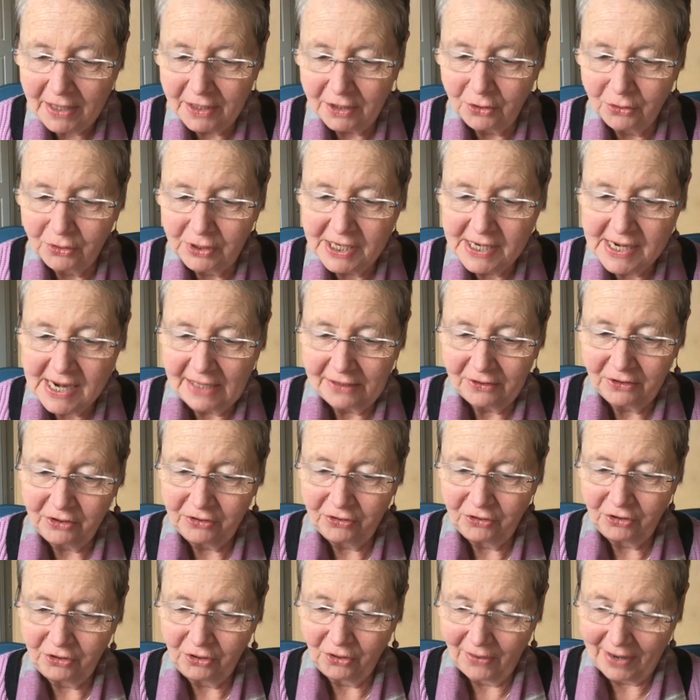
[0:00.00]
You're connected
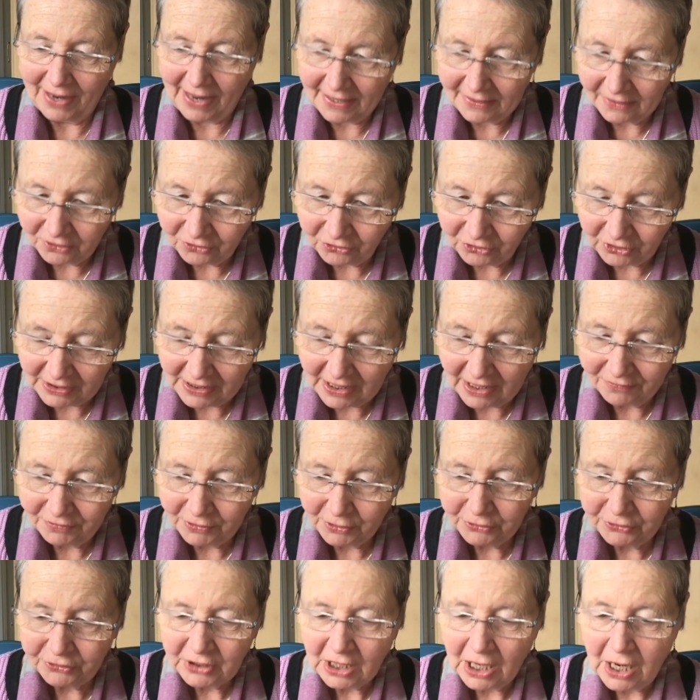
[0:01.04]
to your energy
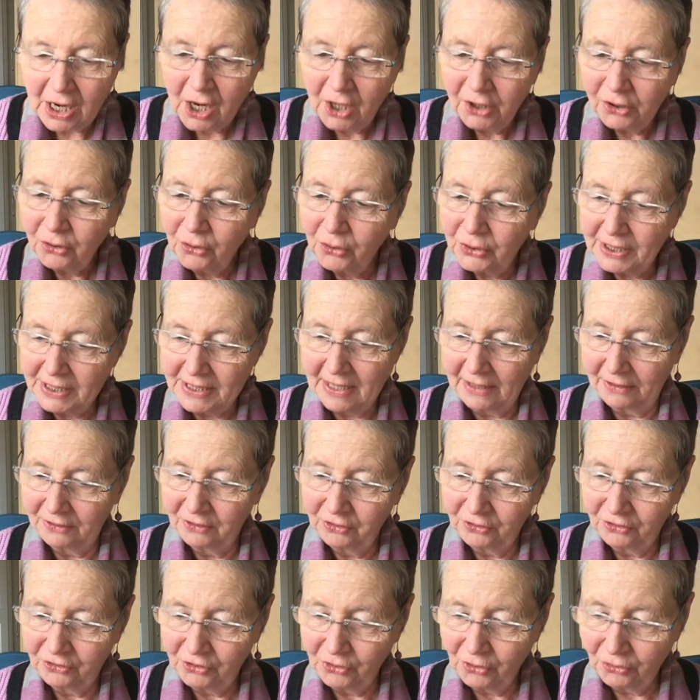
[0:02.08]
levels, you're
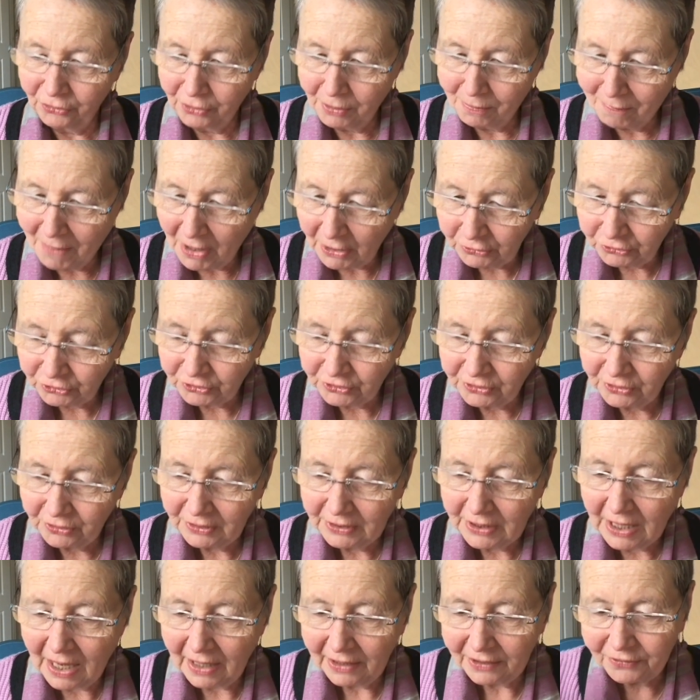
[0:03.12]
connected to your emotional
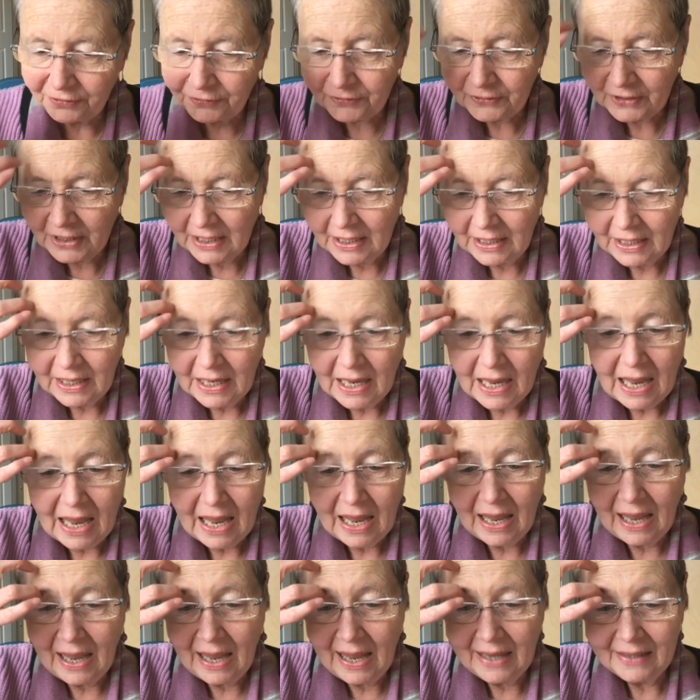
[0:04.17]
life,
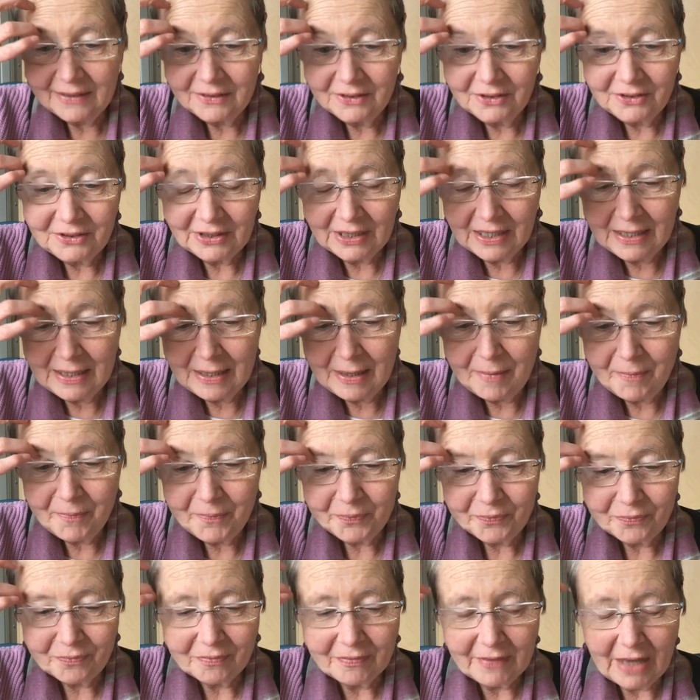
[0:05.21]
and
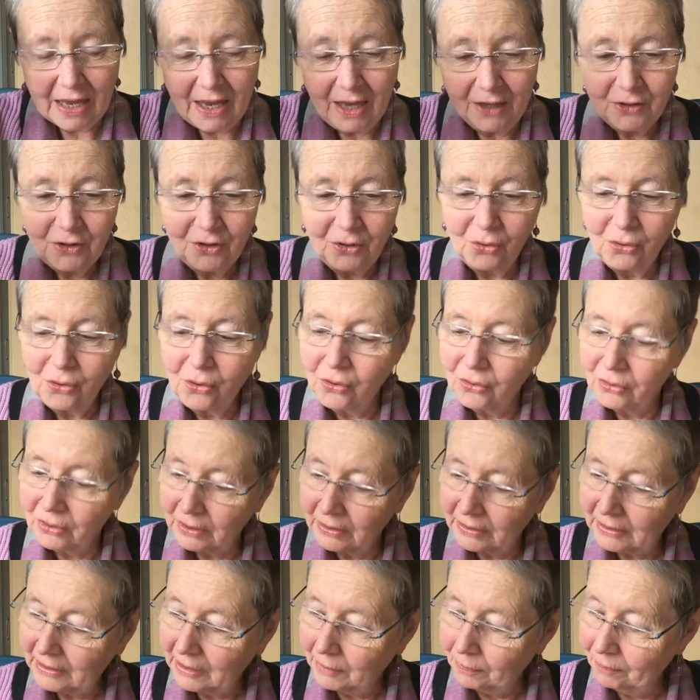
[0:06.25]
you're
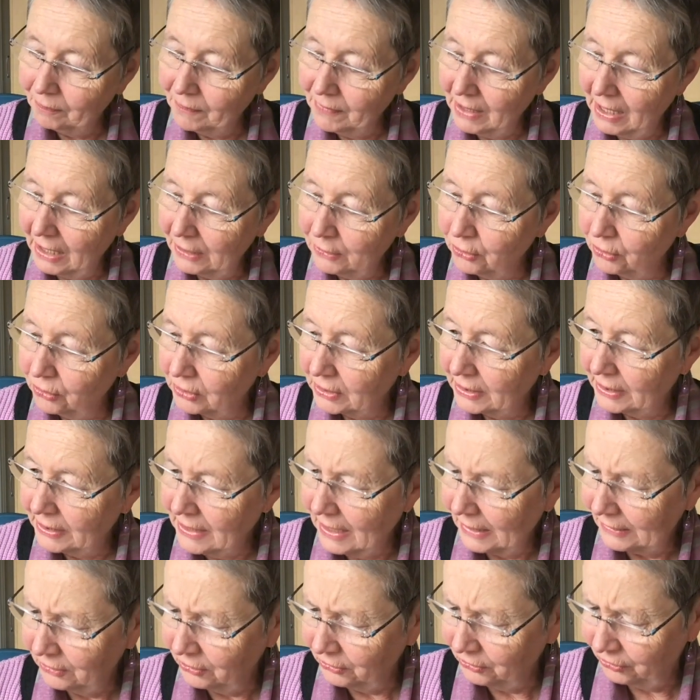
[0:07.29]

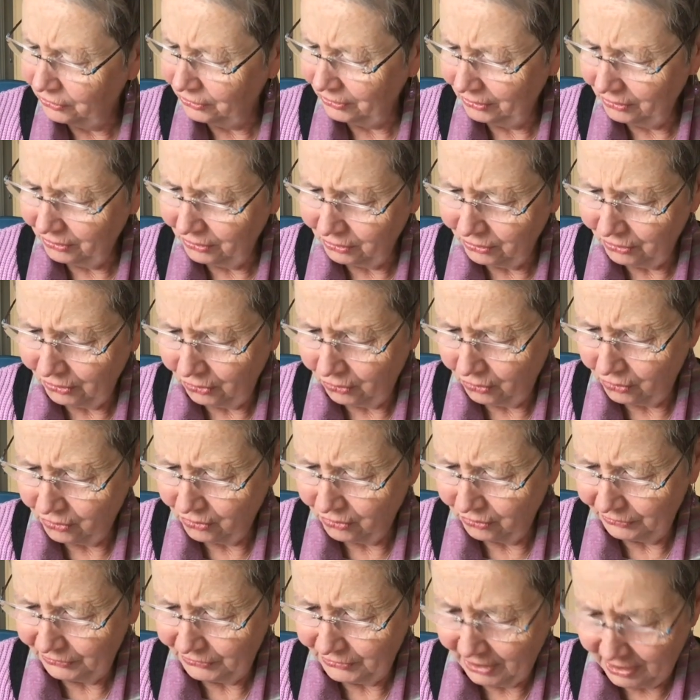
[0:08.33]
connected to
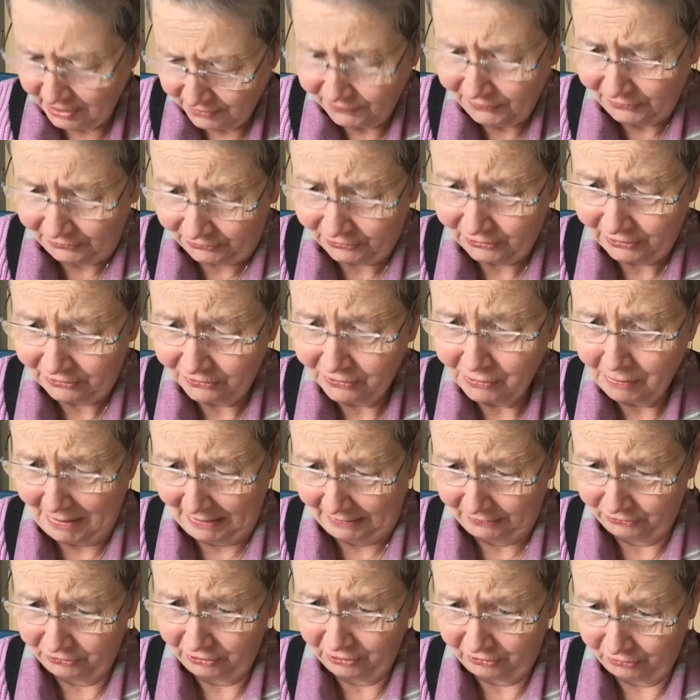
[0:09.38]
your nervous system,
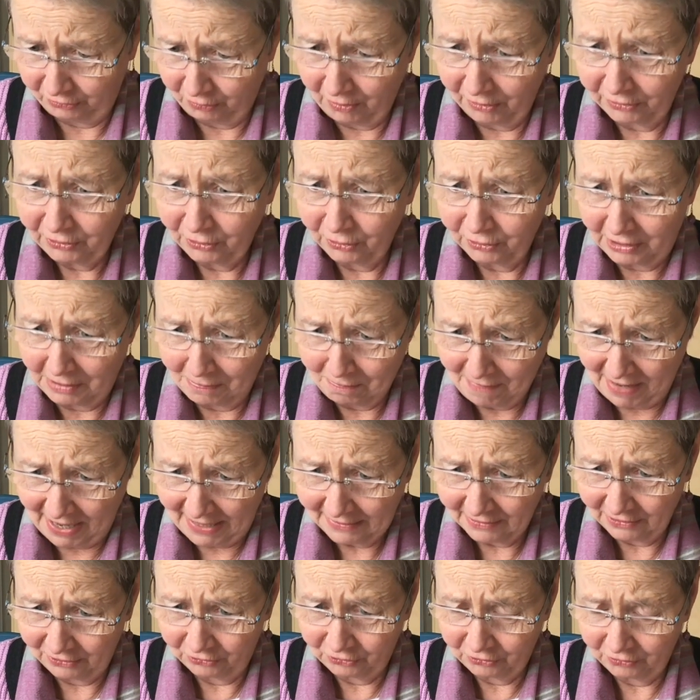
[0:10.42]
actually, to what you can
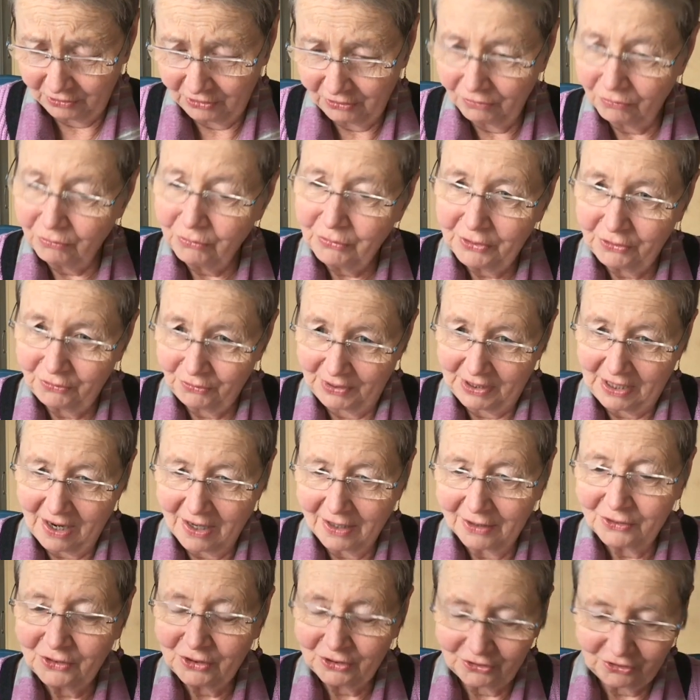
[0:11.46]
manage with
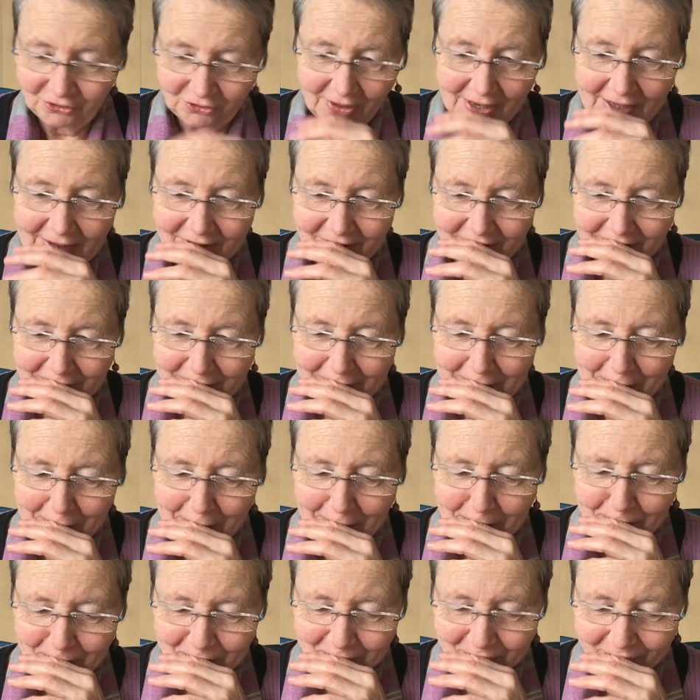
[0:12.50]
regard to stress and so
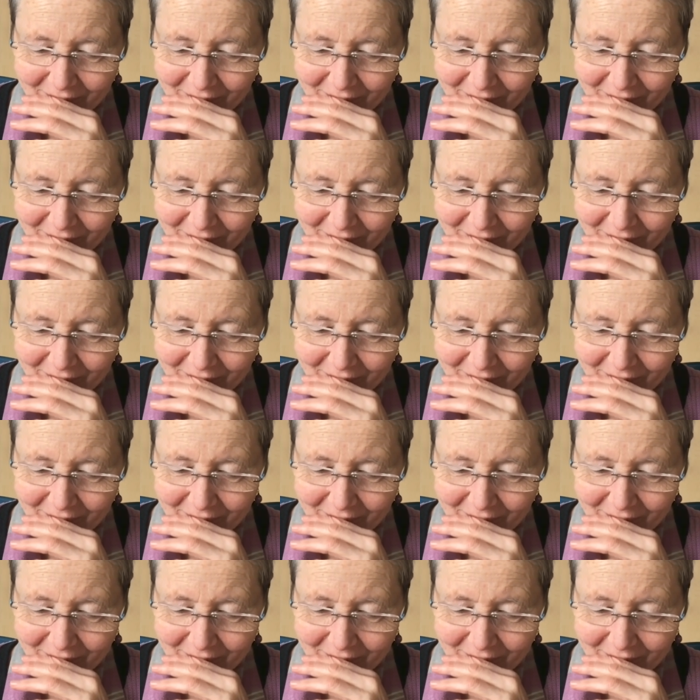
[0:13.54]
on.